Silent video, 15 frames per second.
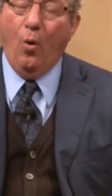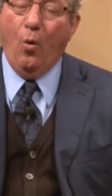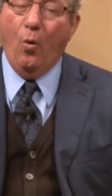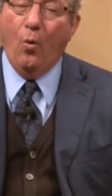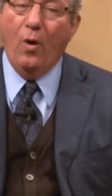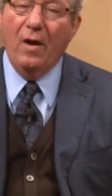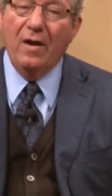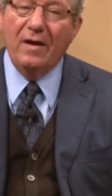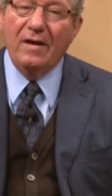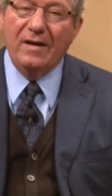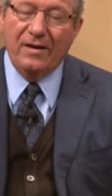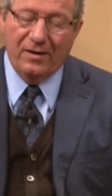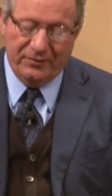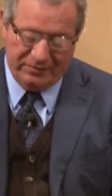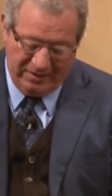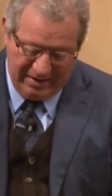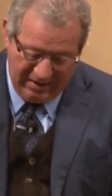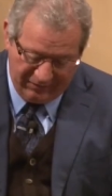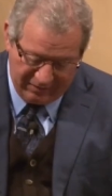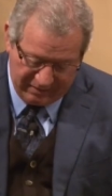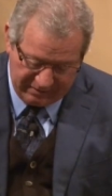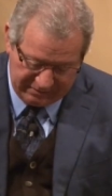Oh, Here's an
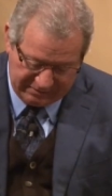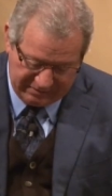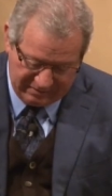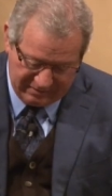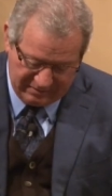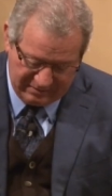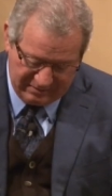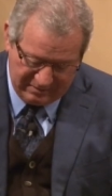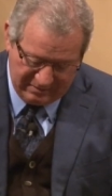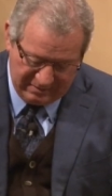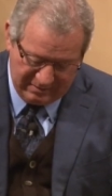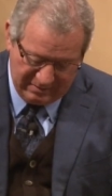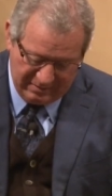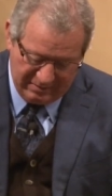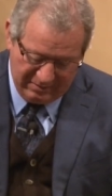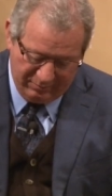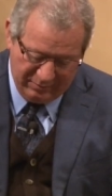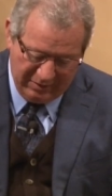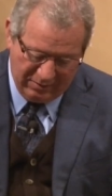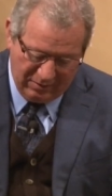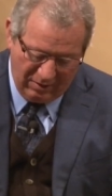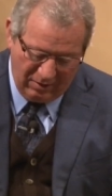evidence
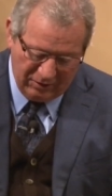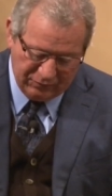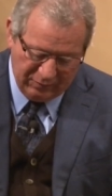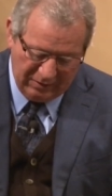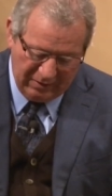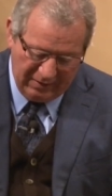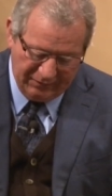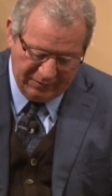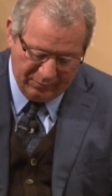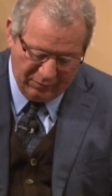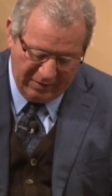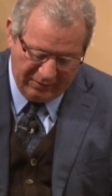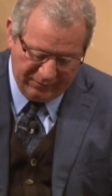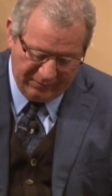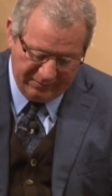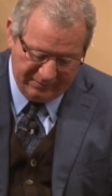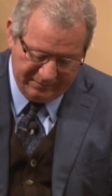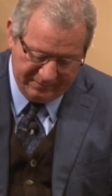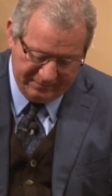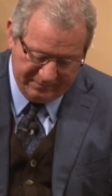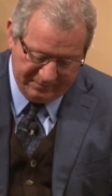because we love the brethren.